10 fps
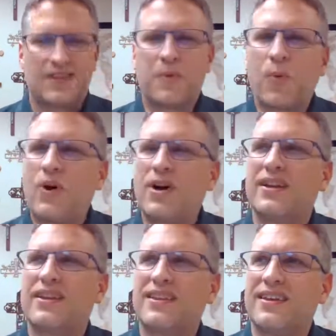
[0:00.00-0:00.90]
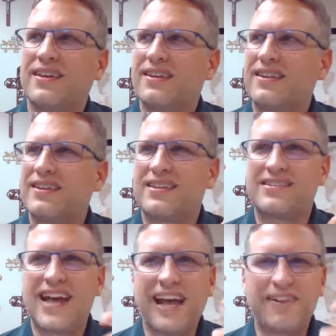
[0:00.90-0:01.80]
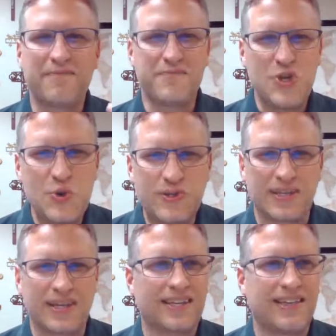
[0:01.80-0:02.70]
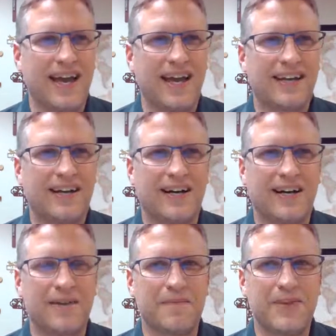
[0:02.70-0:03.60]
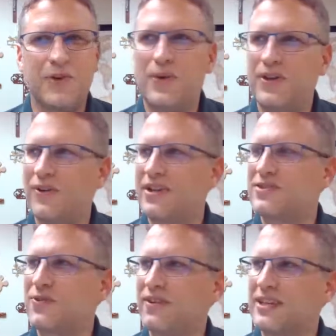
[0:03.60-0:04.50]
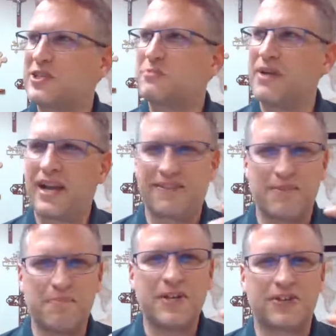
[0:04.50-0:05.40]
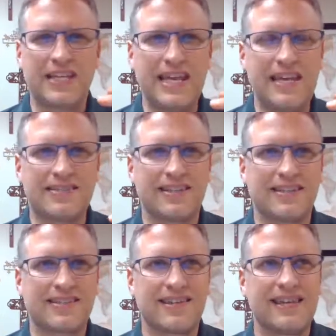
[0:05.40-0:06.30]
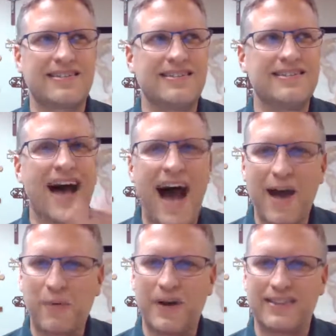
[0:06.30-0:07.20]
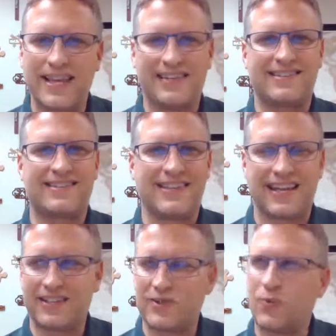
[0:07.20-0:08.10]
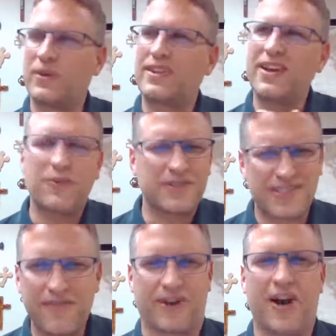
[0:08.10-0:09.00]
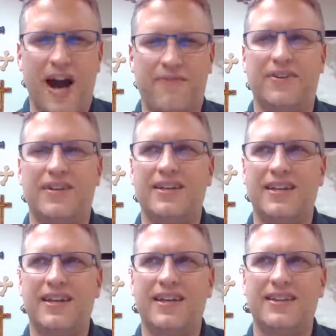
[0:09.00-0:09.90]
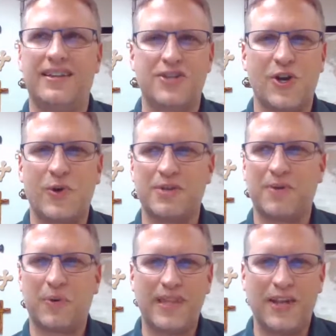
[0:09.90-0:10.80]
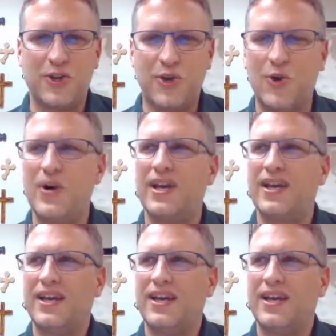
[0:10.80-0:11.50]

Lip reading: number one, the style of music that you would sort of expect of the Middle East is not what they sing. They don't sing very often in The Chosen, but when they do,